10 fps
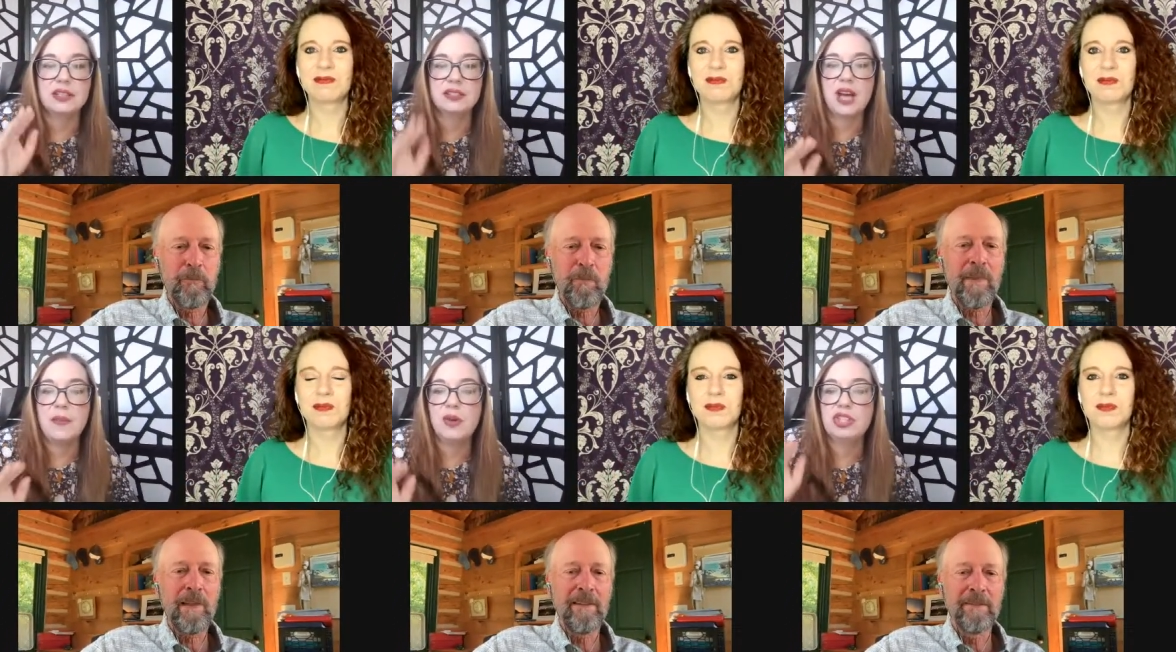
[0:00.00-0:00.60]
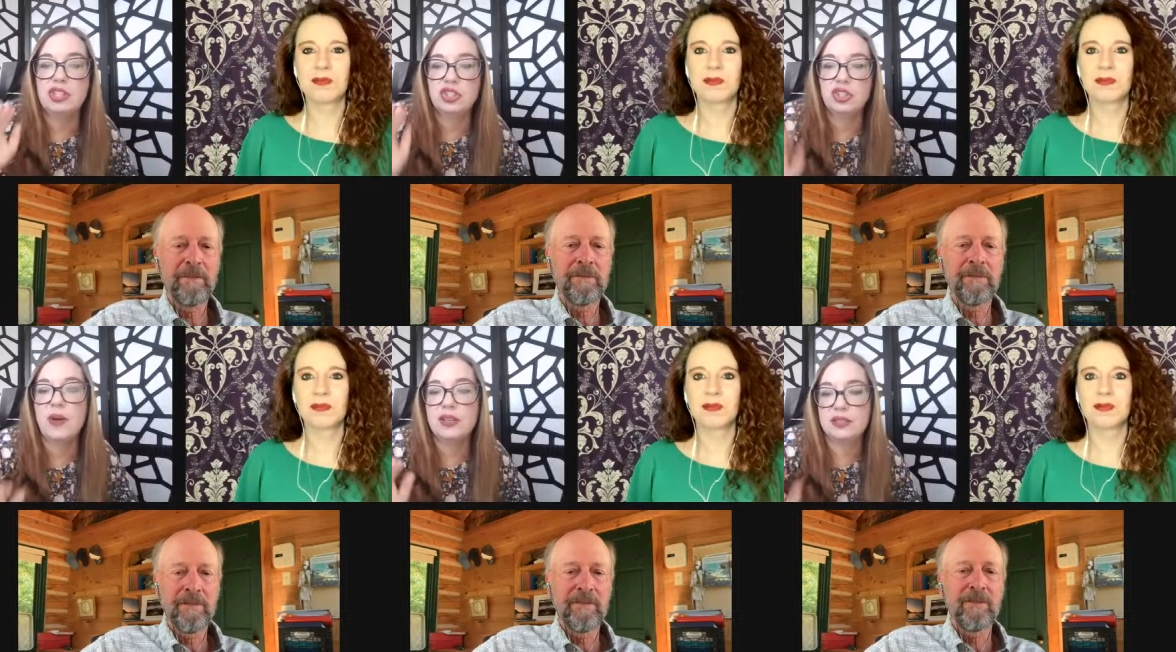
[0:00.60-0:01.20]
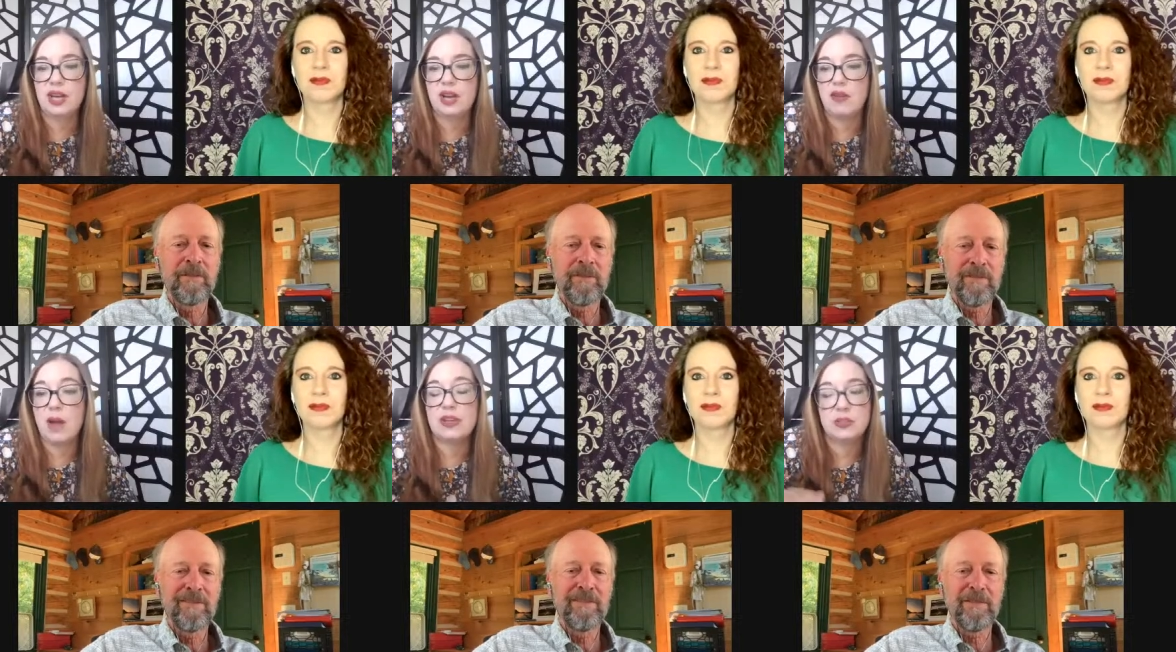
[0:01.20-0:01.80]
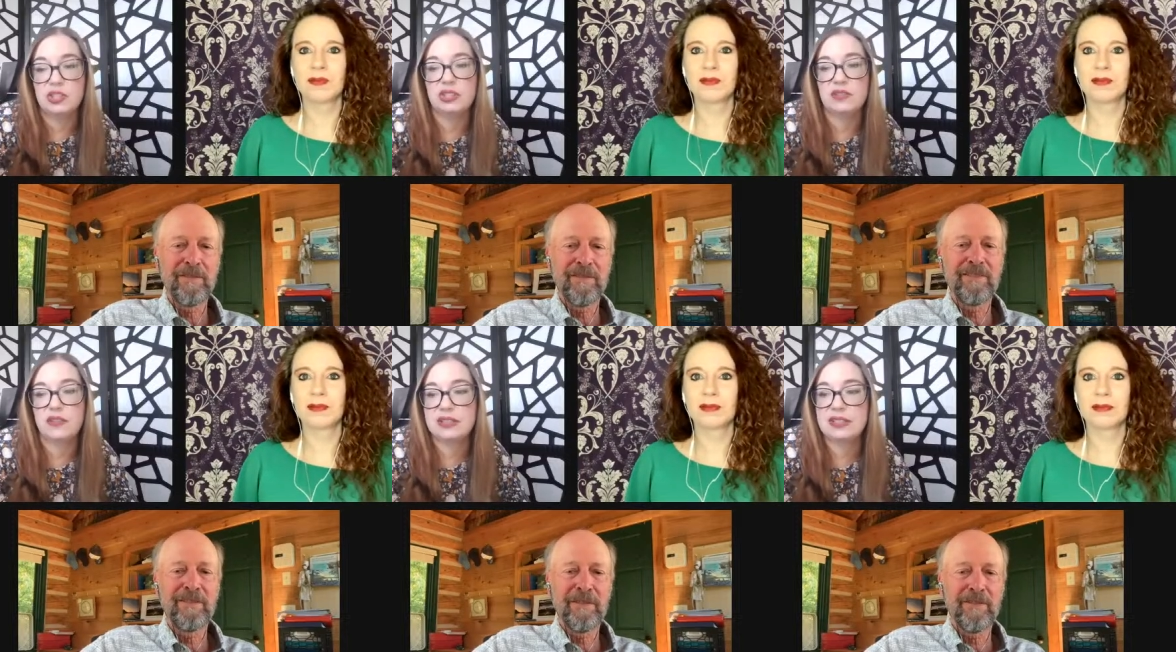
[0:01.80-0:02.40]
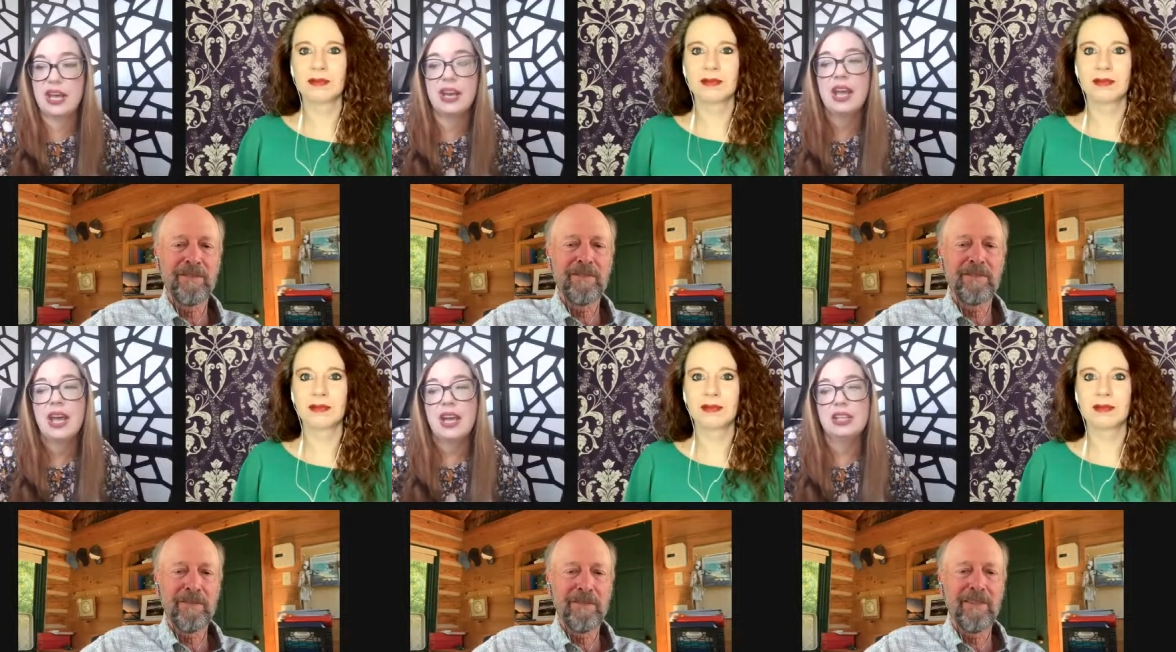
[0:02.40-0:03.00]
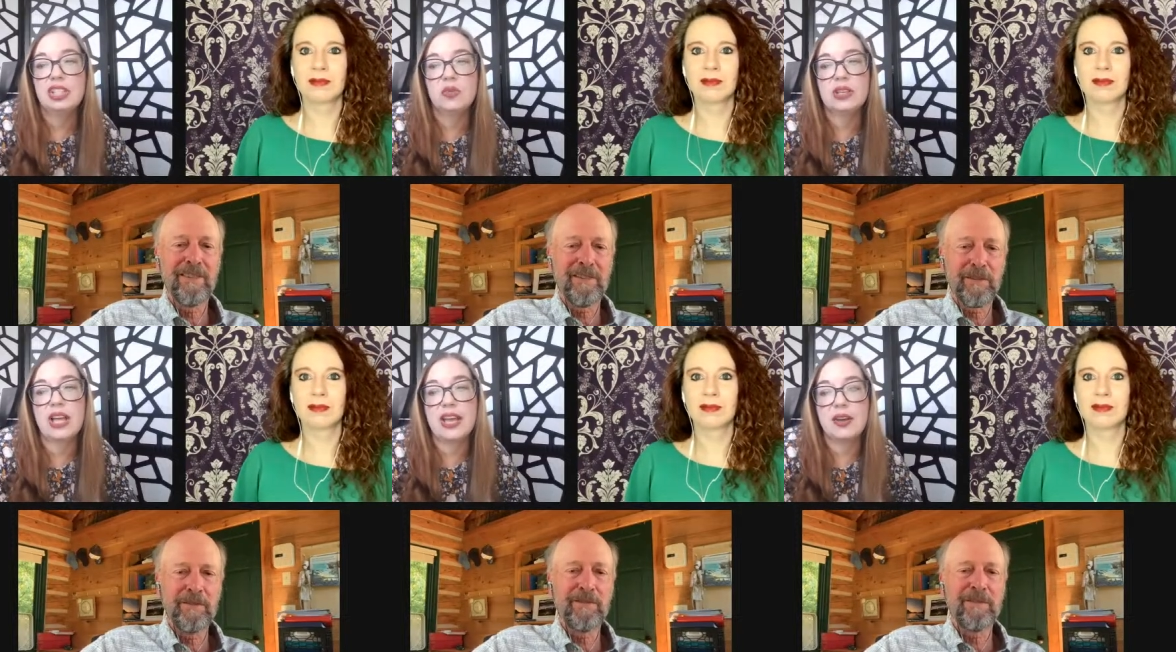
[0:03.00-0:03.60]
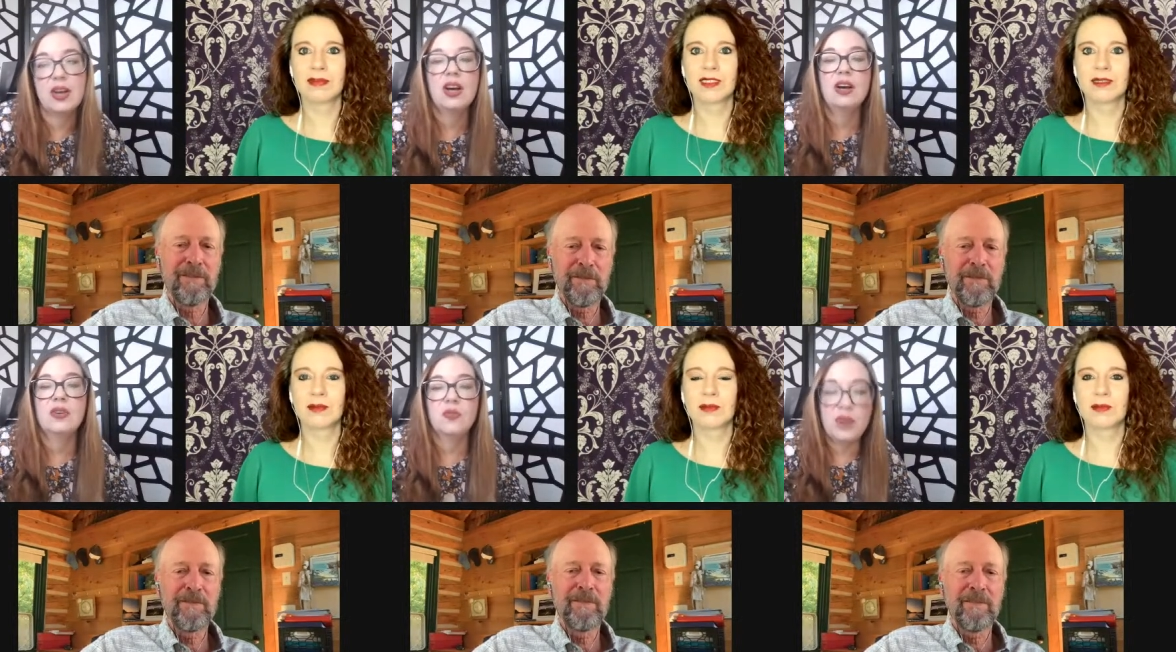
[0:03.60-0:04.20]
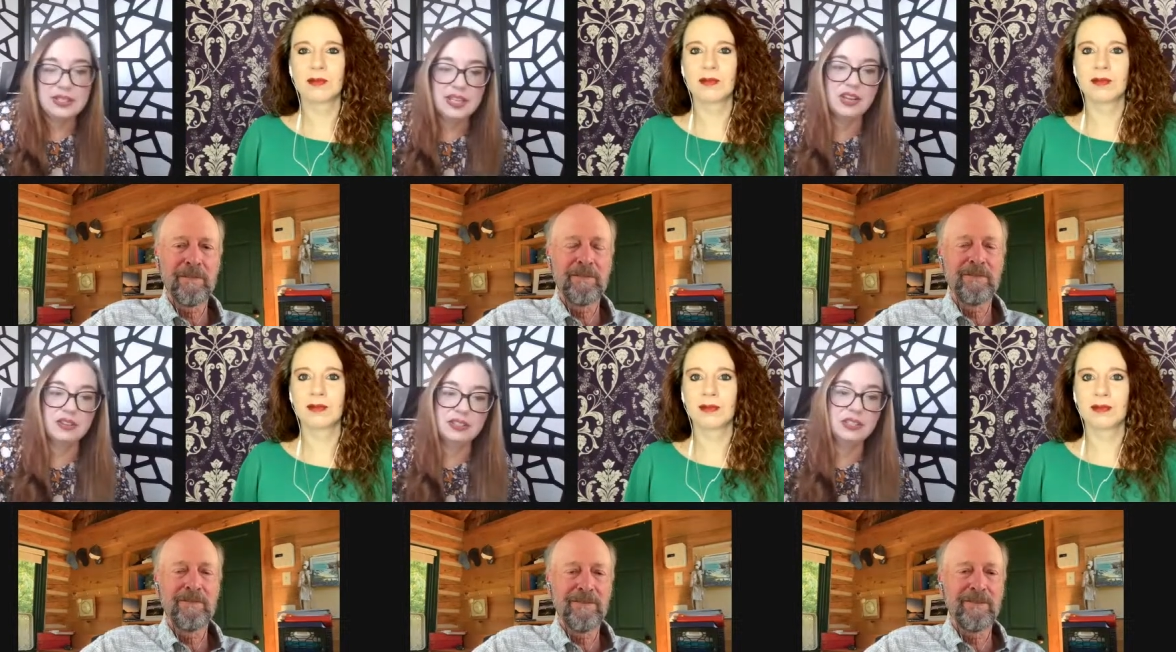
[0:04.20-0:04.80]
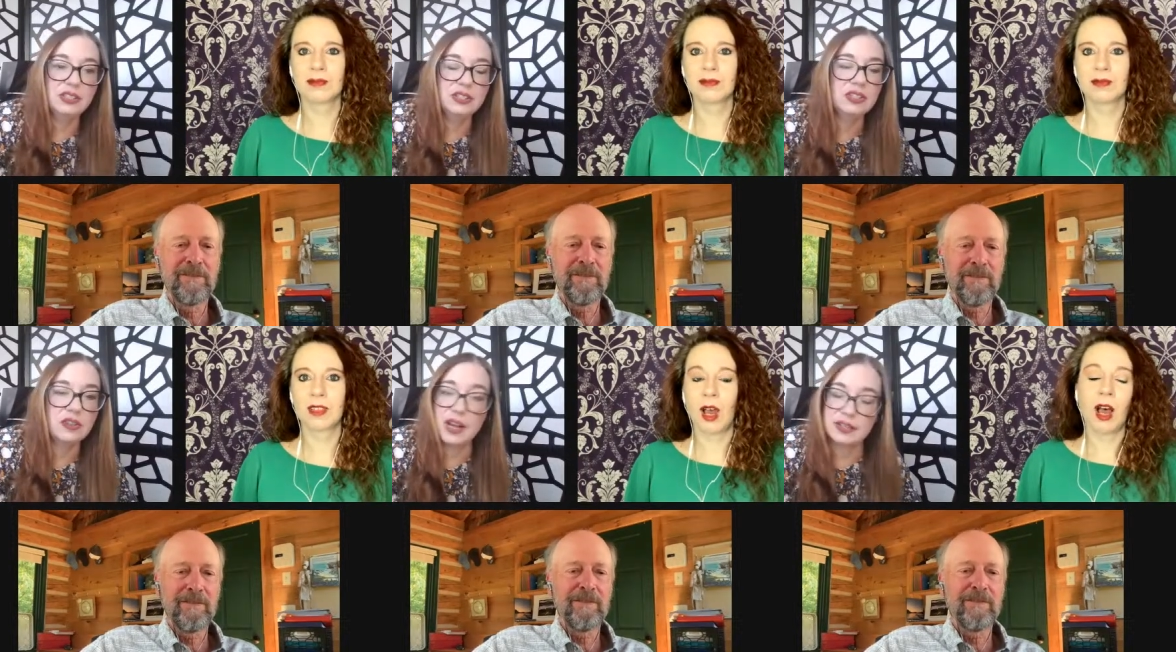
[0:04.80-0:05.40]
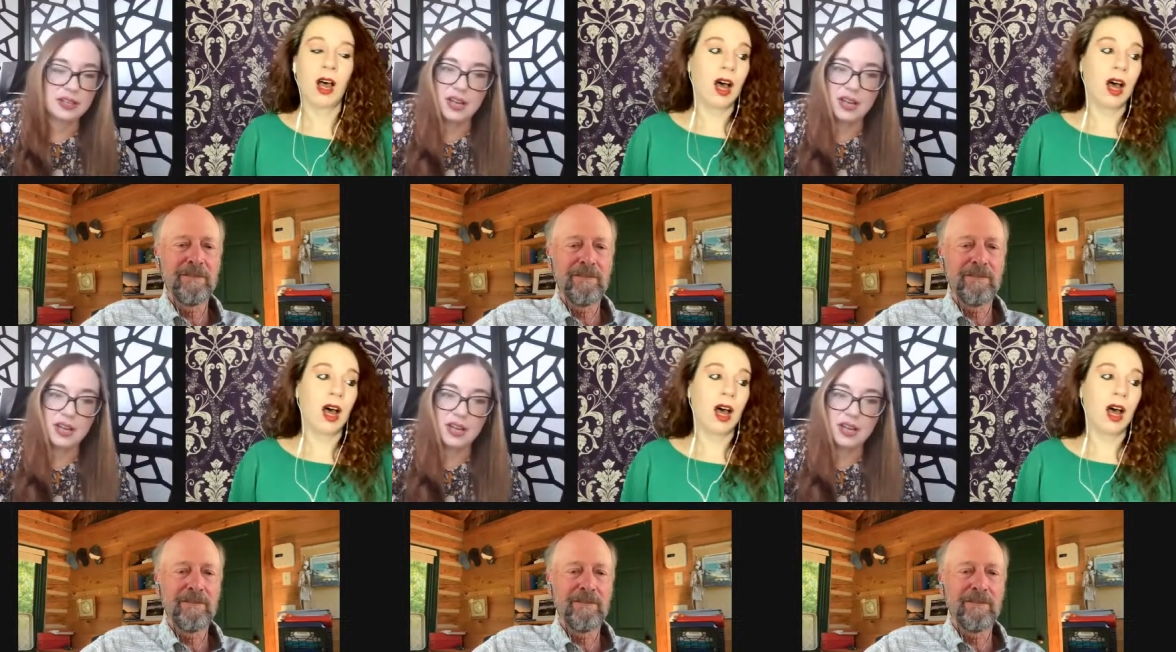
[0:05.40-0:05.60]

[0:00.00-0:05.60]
Speaker 1: in stop motion, shoebox dioramas, but just for the set, and she would like Wes Anderson to direct, and